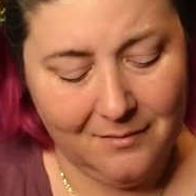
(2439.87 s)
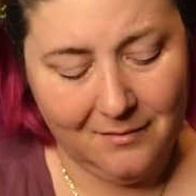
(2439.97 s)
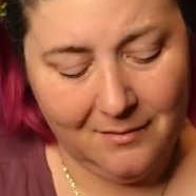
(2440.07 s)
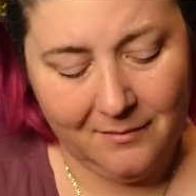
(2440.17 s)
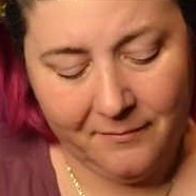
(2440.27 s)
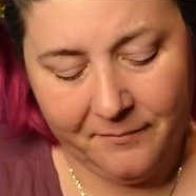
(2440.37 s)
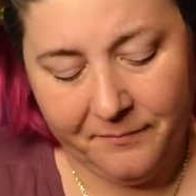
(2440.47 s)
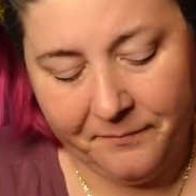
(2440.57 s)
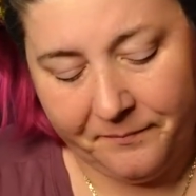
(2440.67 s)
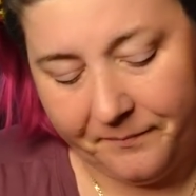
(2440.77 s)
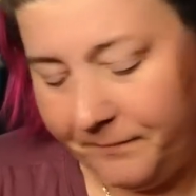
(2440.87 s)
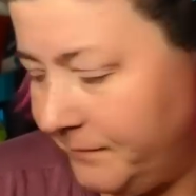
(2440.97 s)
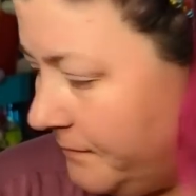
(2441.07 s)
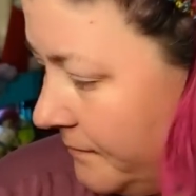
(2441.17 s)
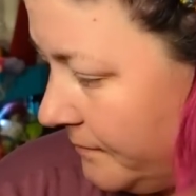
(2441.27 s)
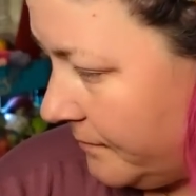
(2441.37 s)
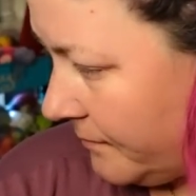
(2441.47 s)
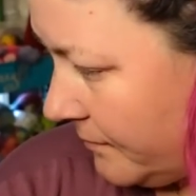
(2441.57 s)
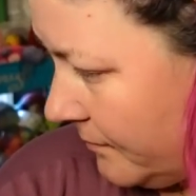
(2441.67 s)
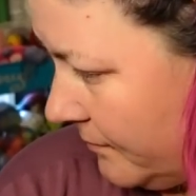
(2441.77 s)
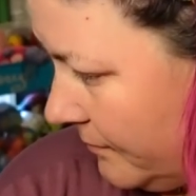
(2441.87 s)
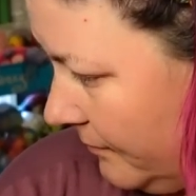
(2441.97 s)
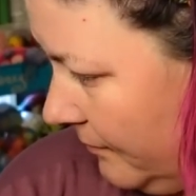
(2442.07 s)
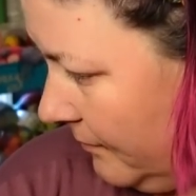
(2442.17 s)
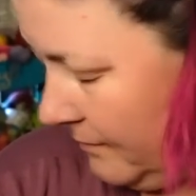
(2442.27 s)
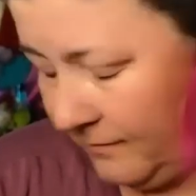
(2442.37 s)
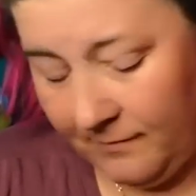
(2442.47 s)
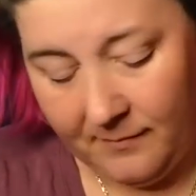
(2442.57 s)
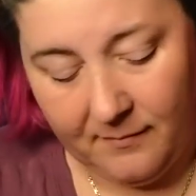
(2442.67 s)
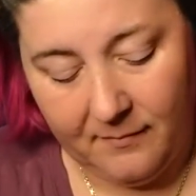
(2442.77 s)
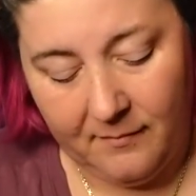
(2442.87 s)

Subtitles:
No one is speaking in this clip.